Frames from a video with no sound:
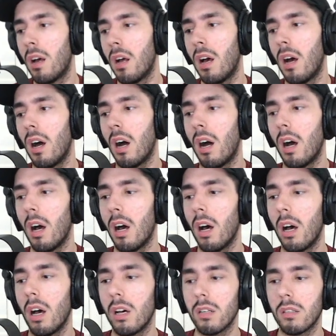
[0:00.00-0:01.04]

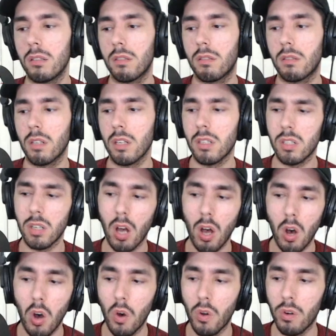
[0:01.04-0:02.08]

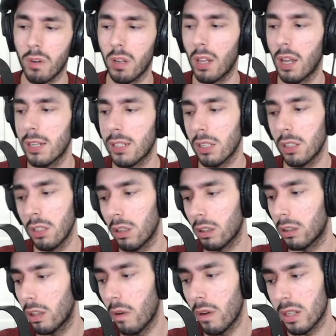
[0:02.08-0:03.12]
DAZN realizing,
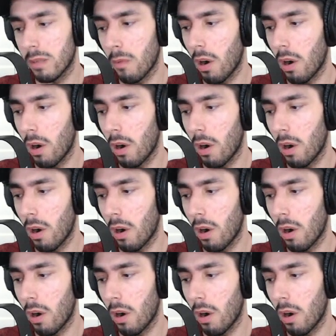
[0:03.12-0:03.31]
look, the U.S.